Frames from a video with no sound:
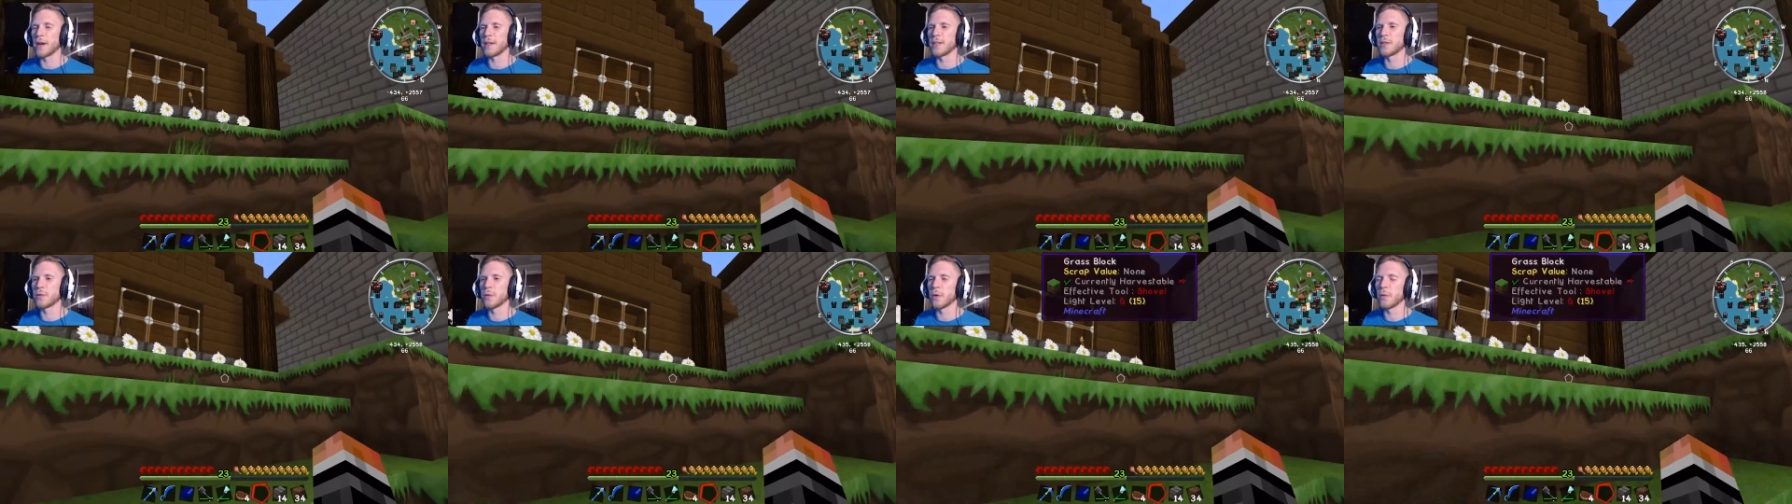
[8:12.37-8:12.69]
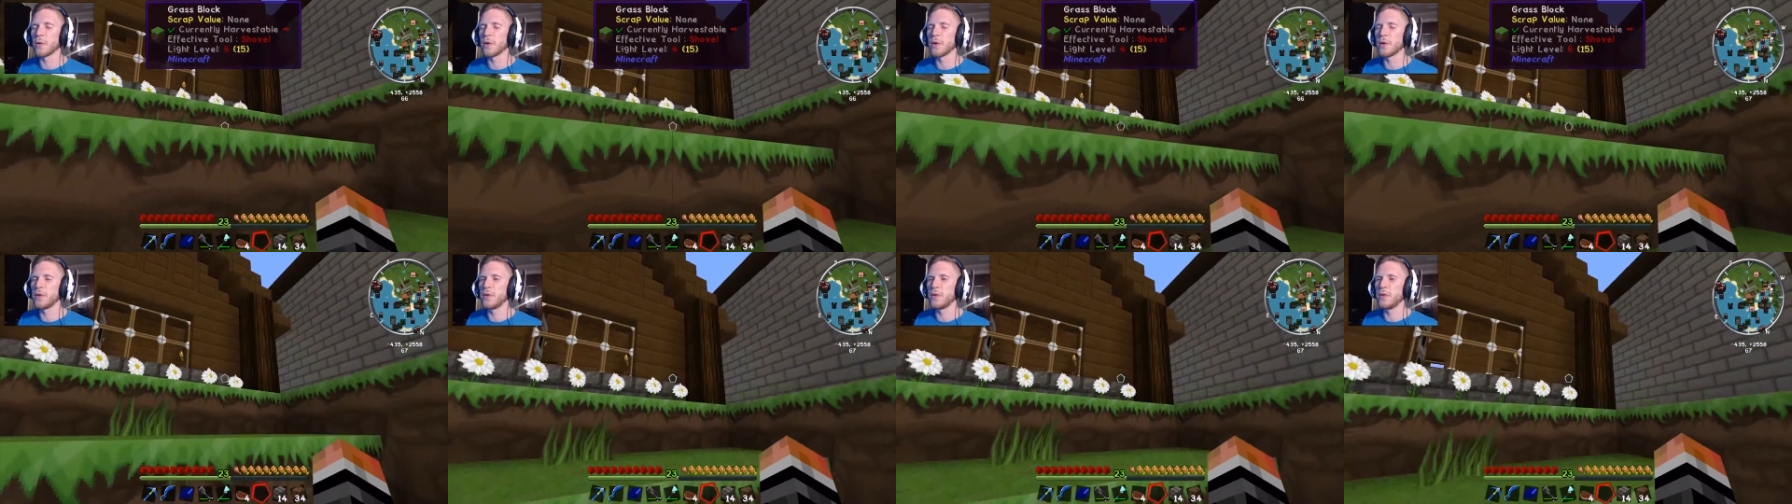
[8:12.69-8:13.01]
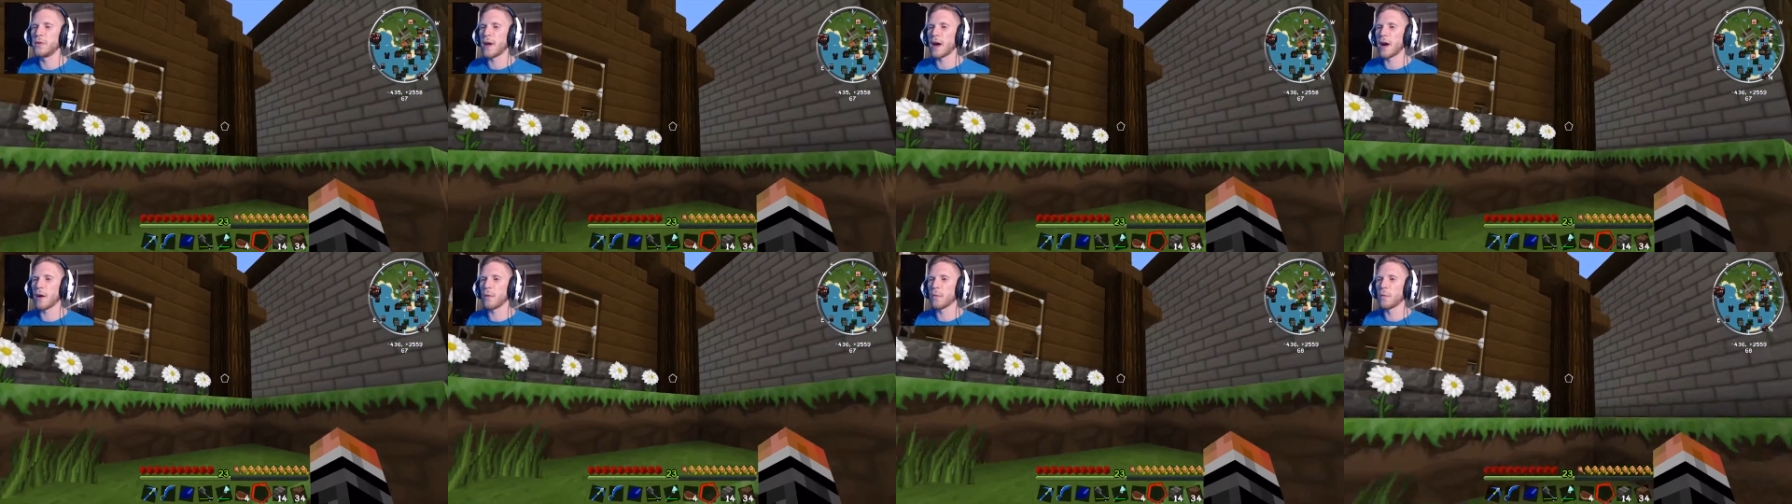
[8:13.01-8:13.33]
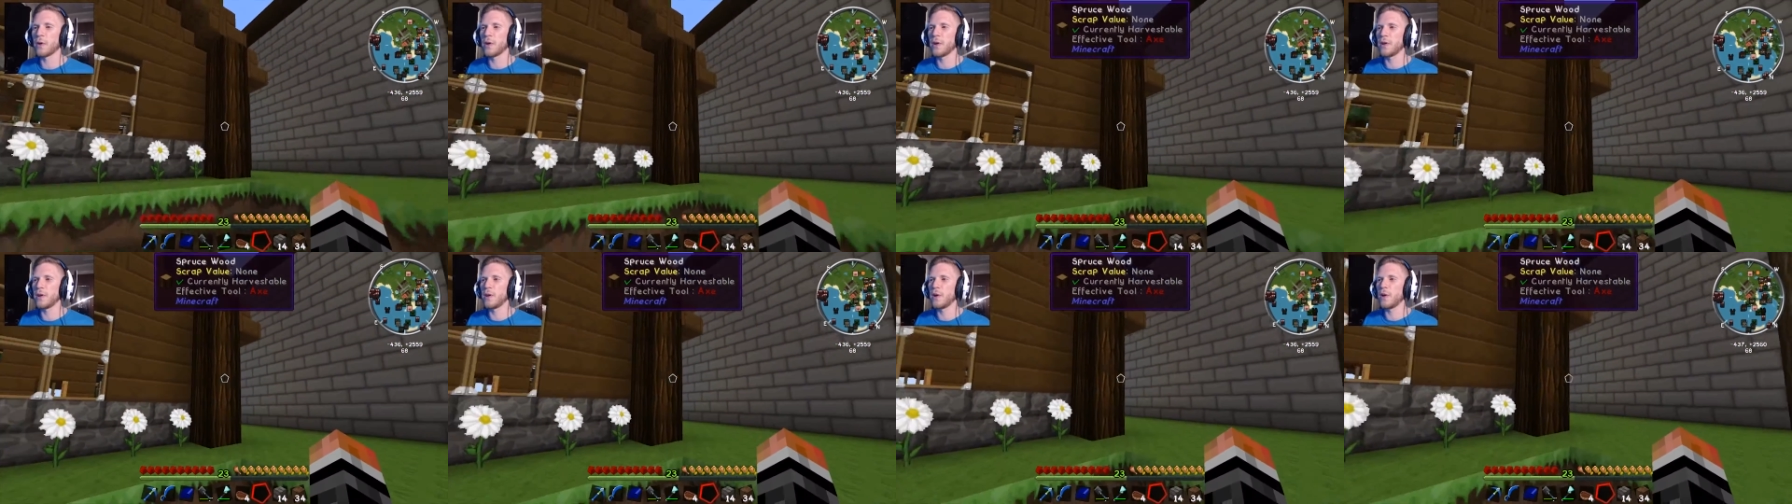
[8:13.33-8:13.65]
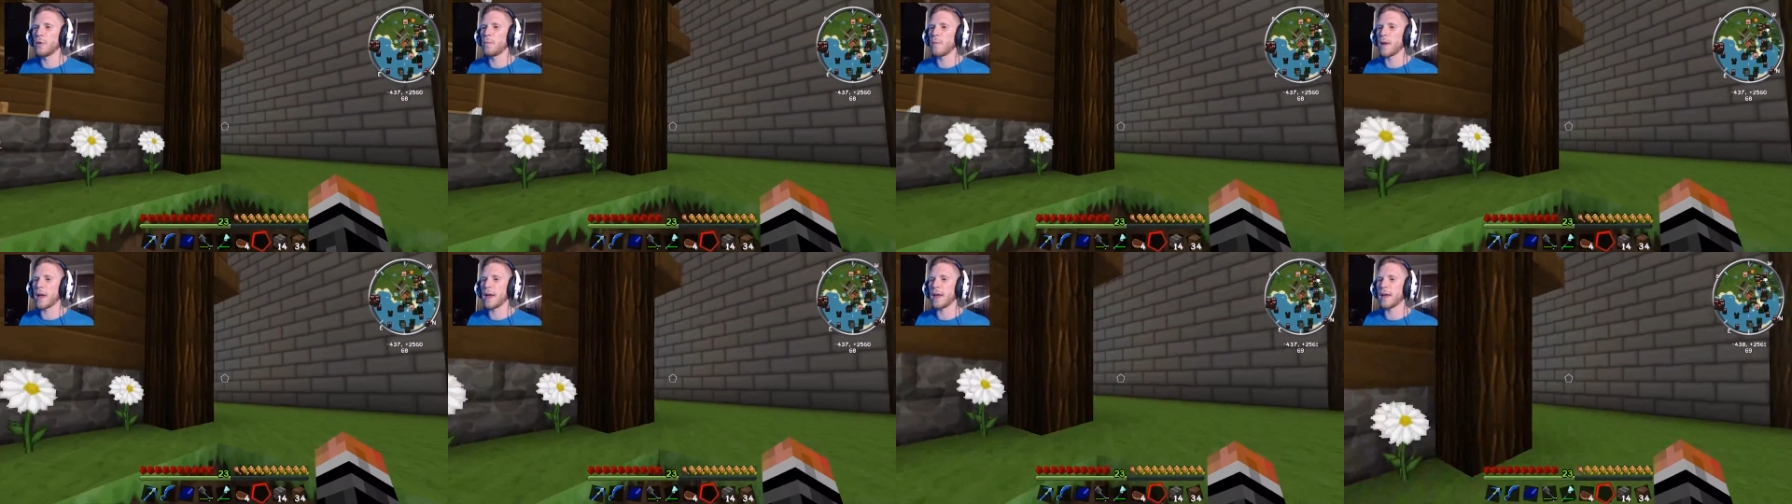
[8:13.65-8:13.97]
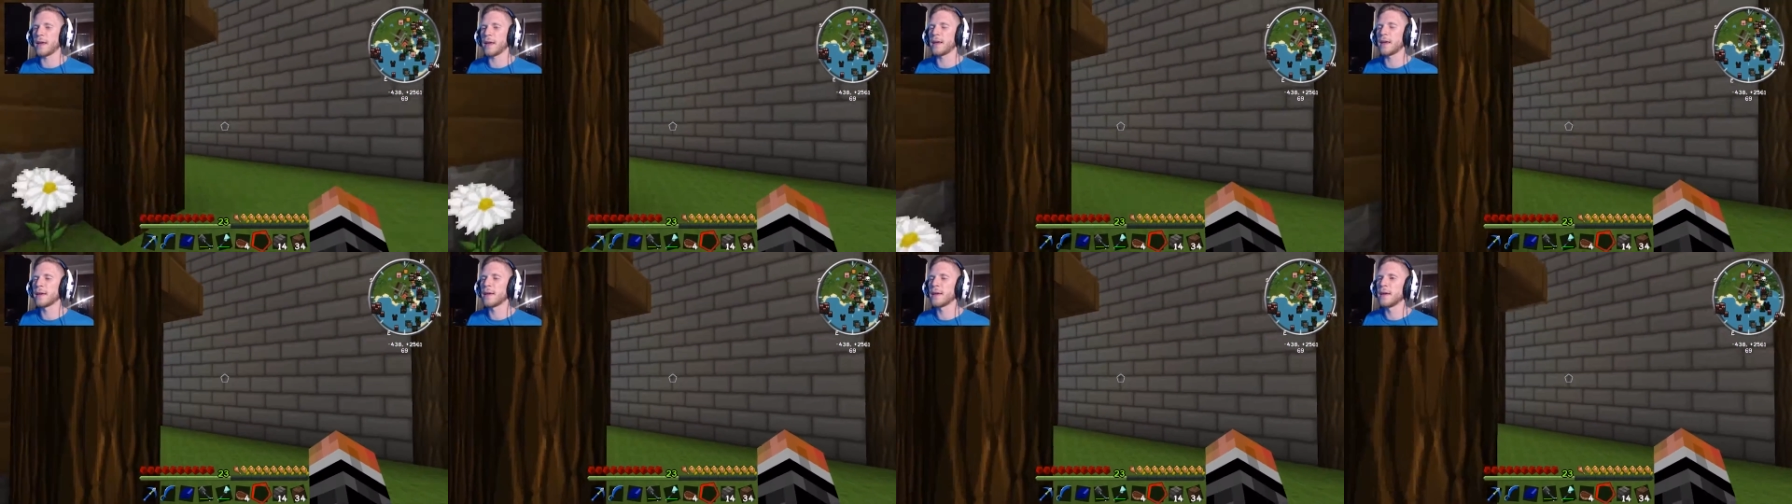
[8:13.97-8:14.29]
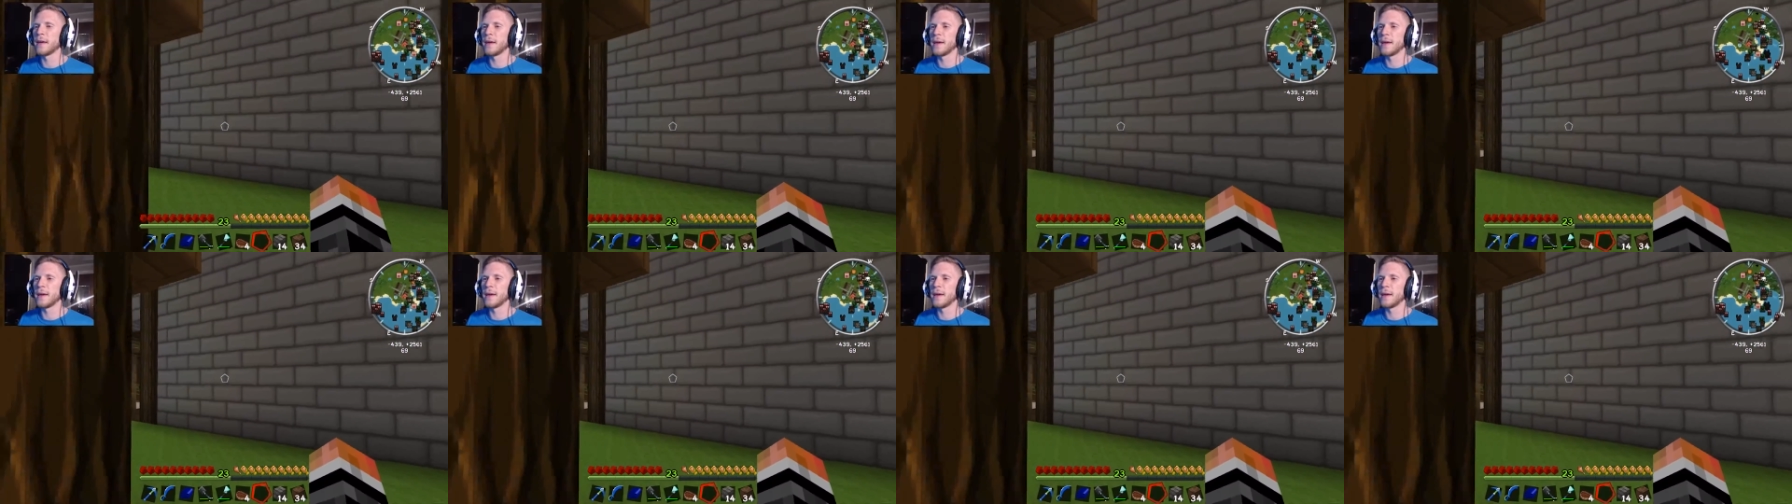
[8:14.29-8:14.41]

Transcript: so what we're gonna do now, we're gonna go make